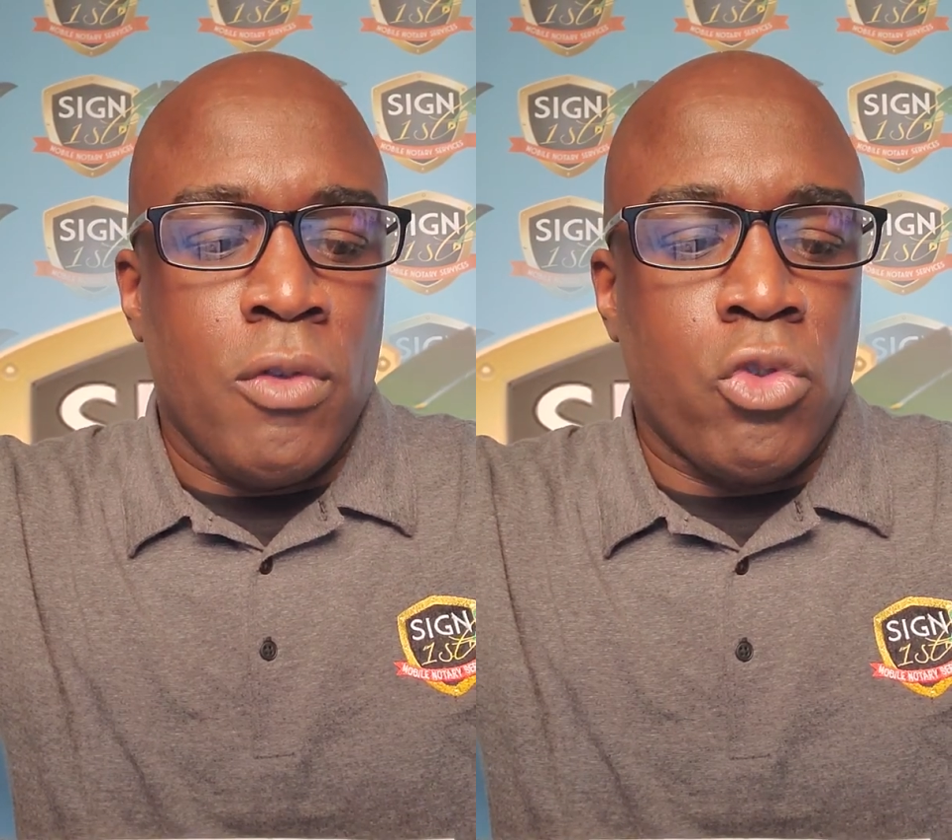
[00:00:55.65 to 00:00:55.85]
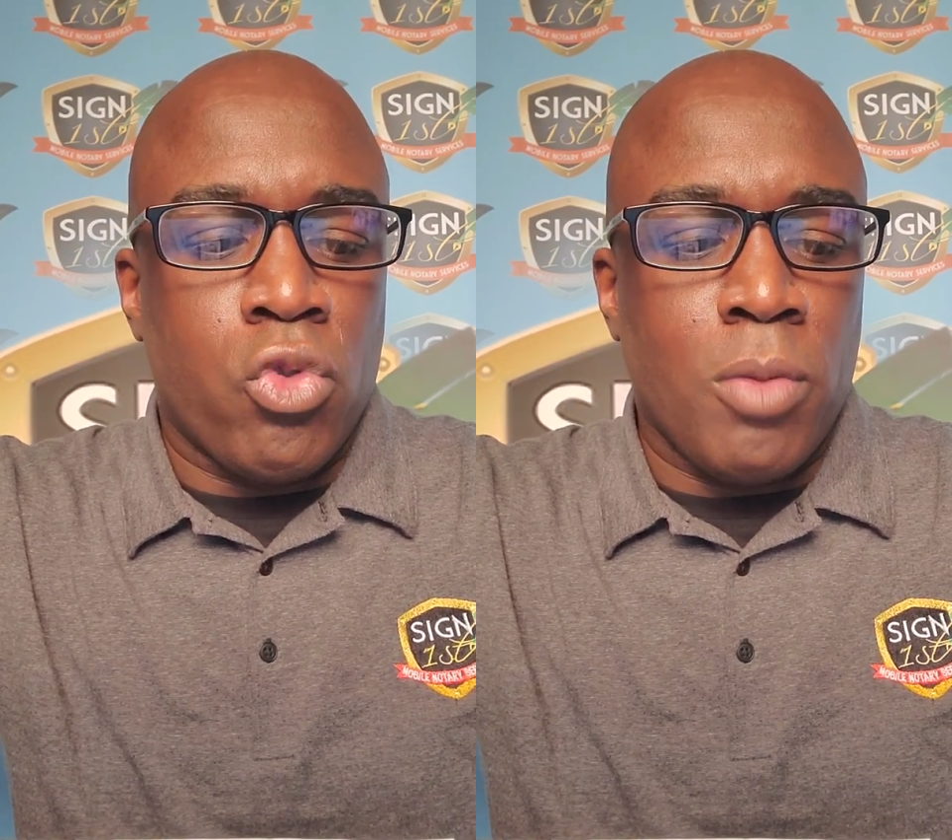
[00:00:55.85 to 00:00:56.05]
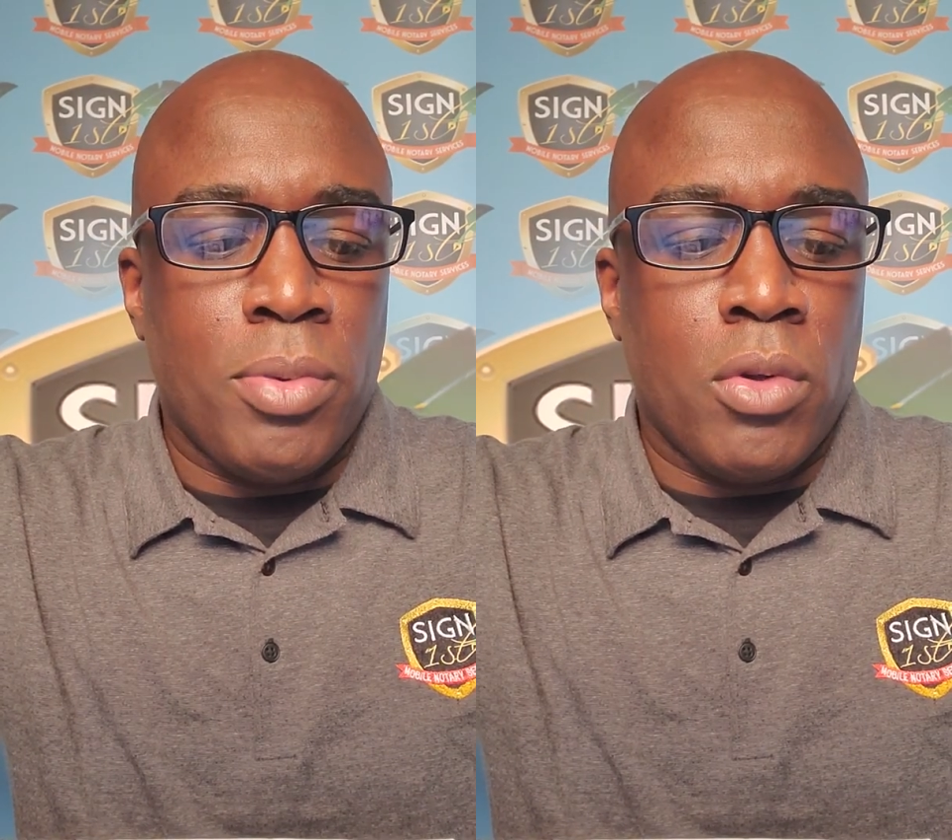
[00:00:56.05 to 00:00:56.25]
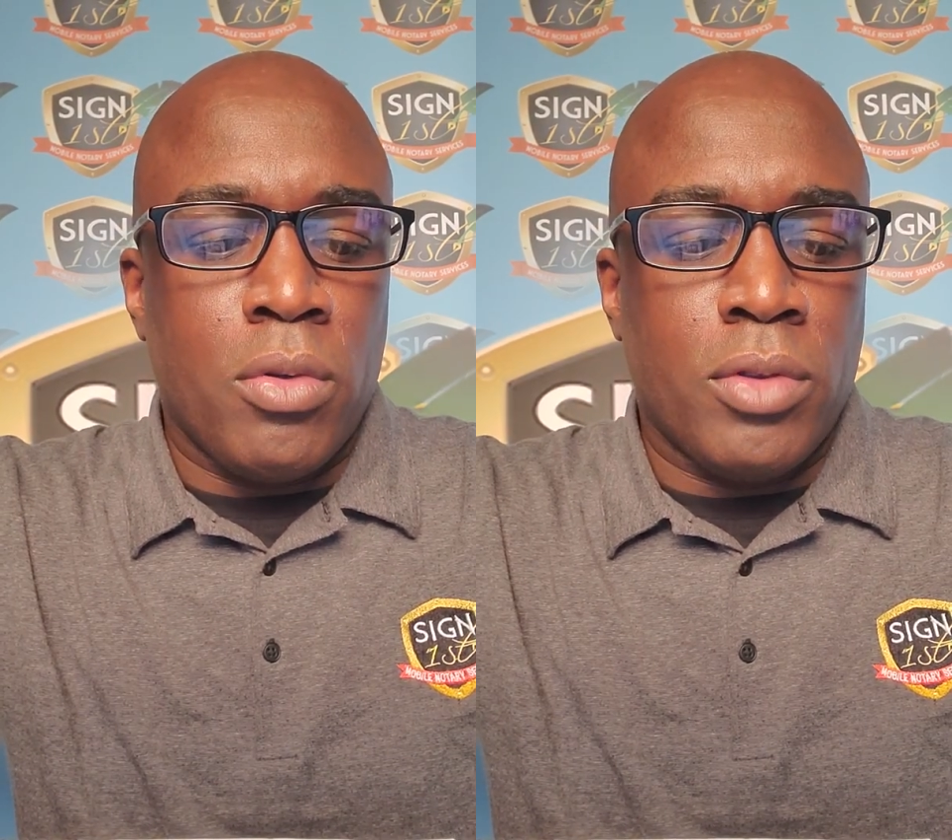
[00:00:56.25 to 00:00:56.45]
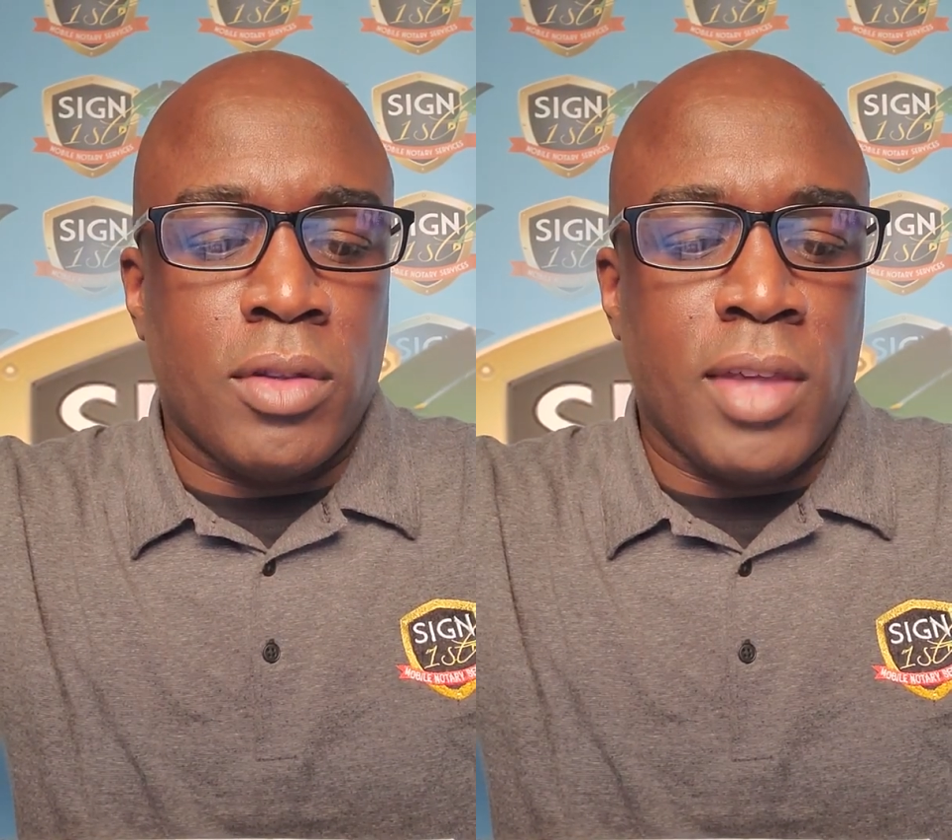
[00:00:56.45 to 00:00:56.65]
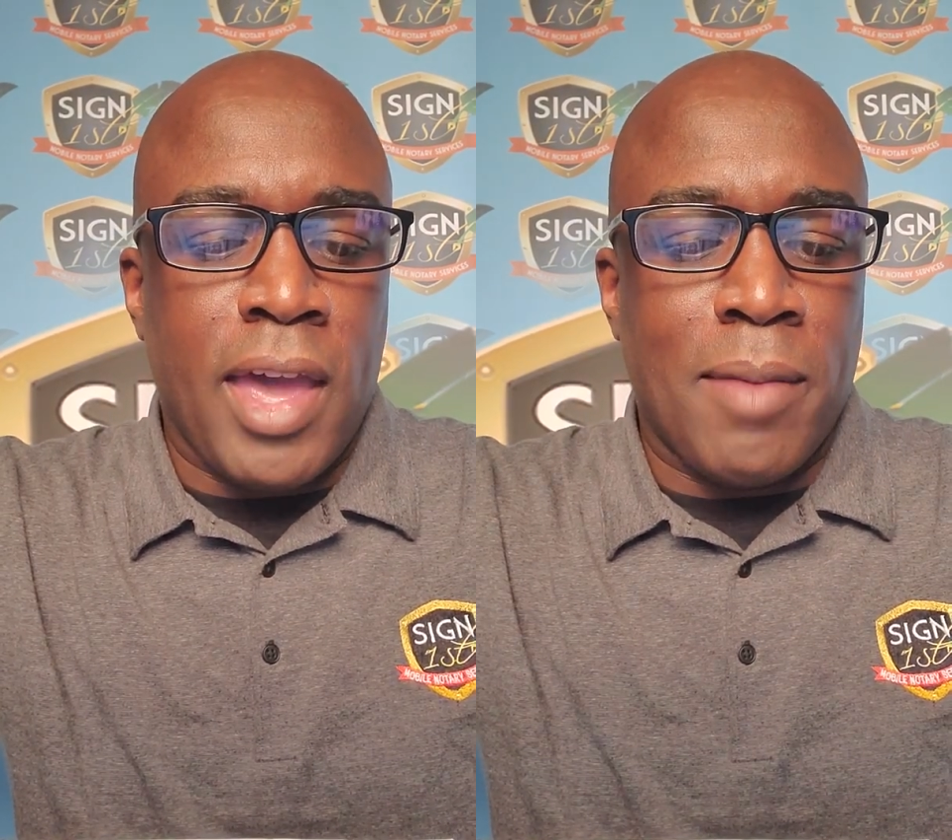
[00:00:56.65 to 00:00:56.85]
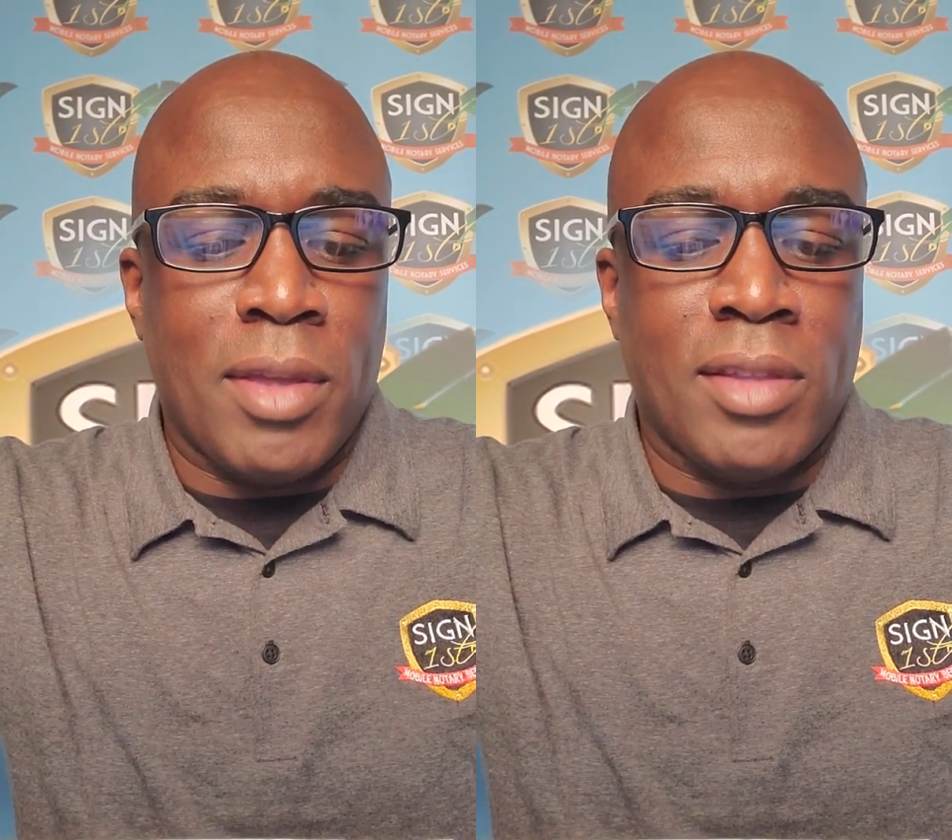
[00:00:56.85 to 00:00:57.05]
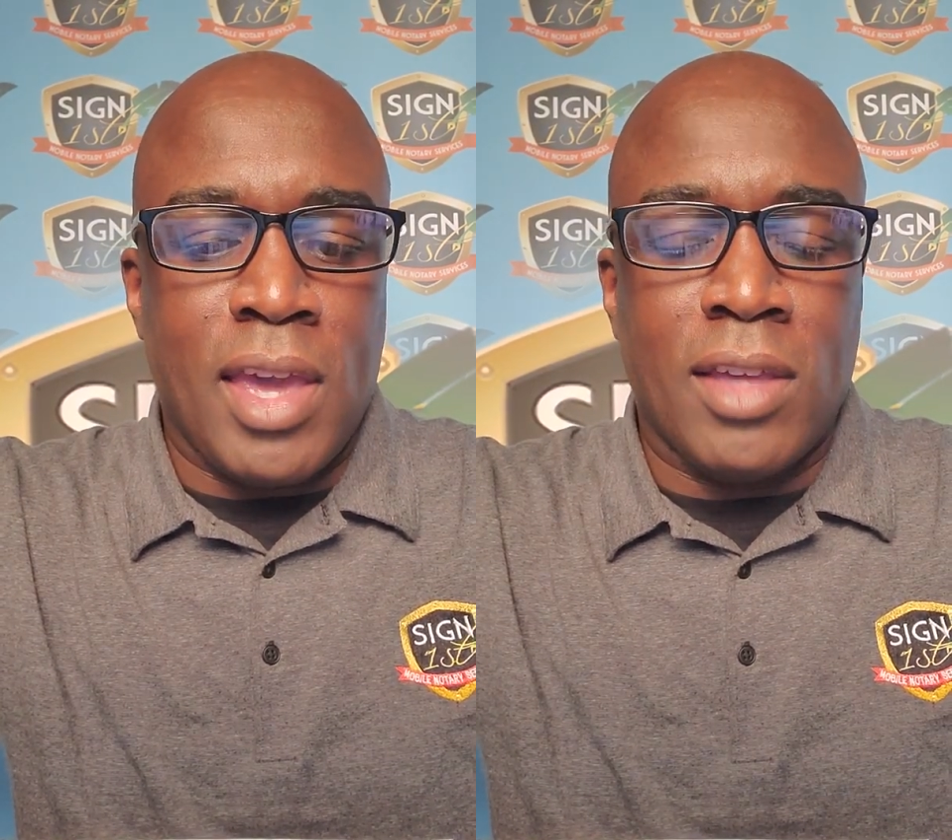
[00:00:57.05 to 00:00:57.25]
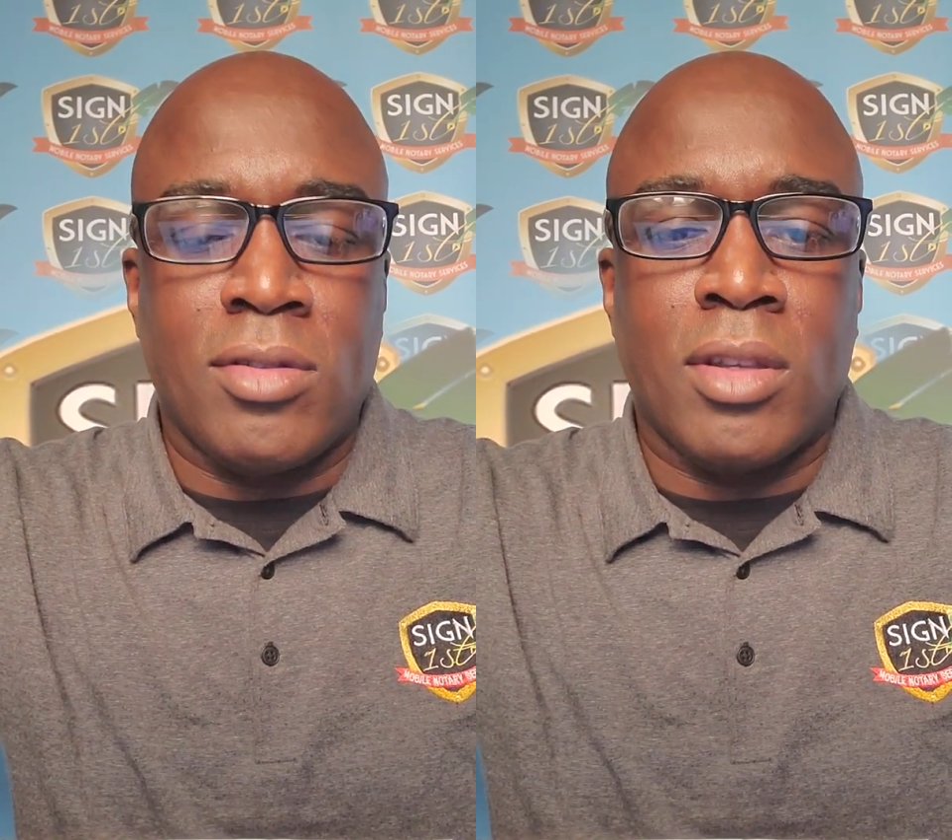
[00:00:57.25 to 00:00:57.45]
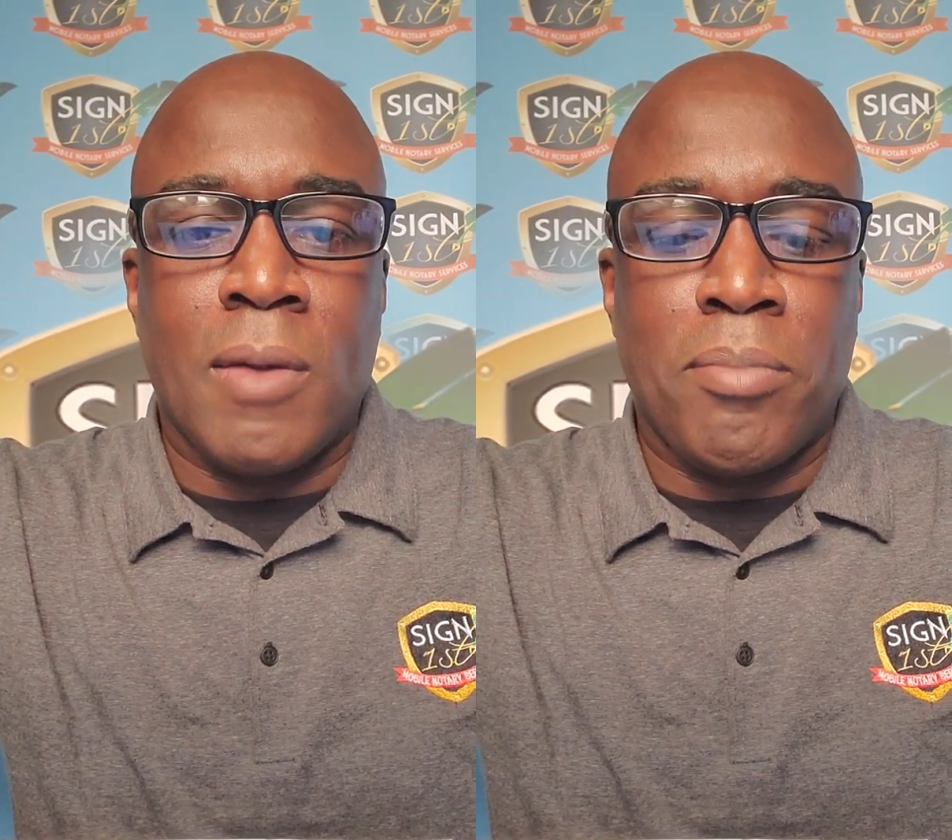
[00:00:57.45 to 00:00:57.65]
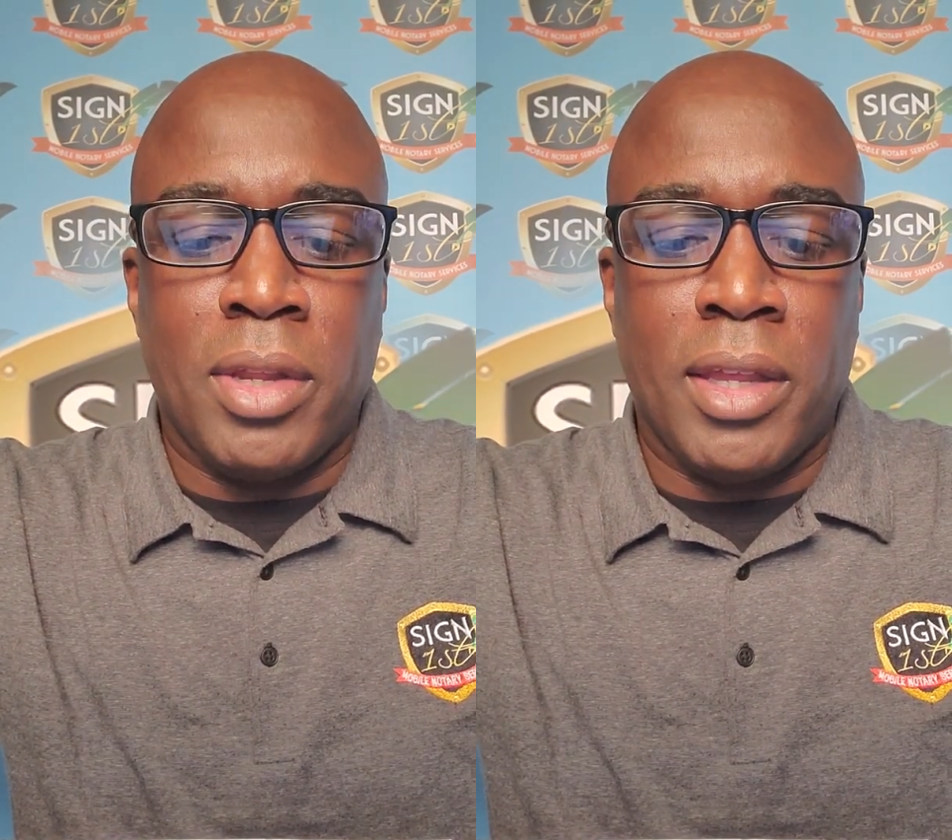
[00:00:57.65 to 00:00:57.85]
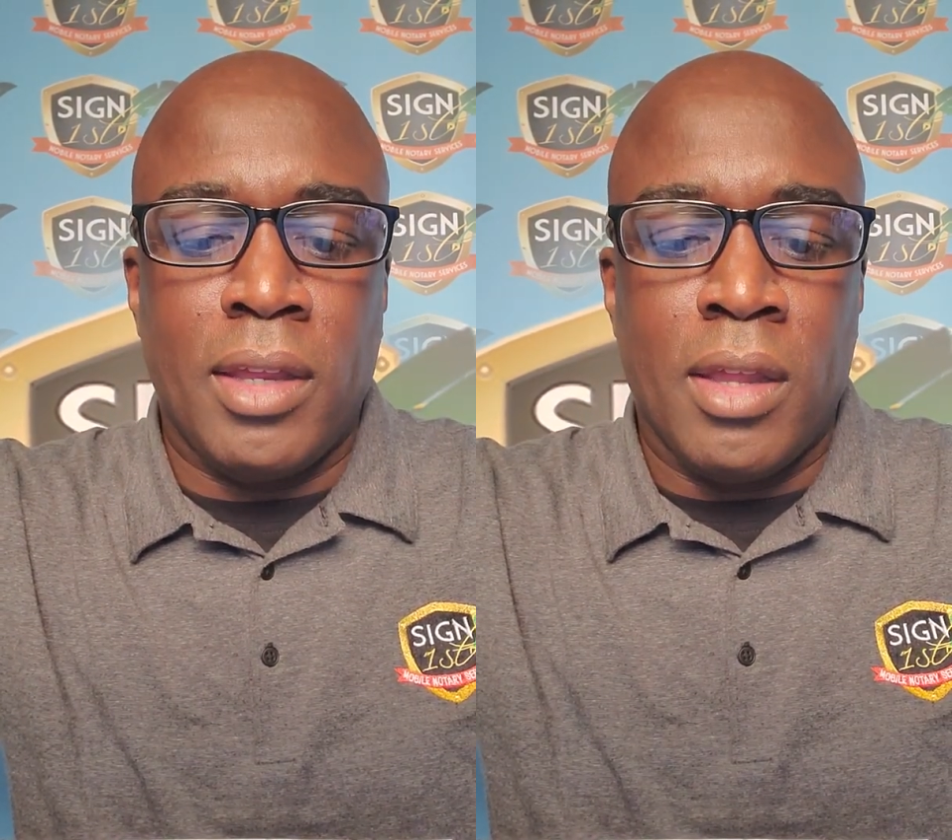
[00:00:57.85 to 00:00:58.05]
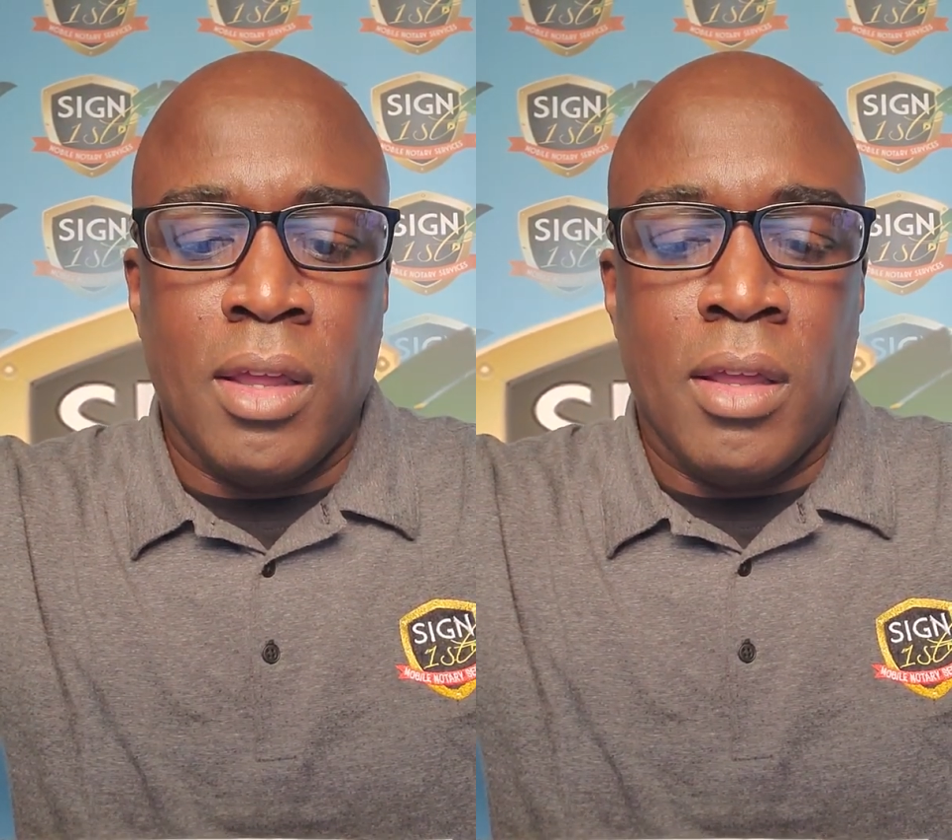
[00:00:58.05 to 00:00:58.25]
triple the time it takes to complete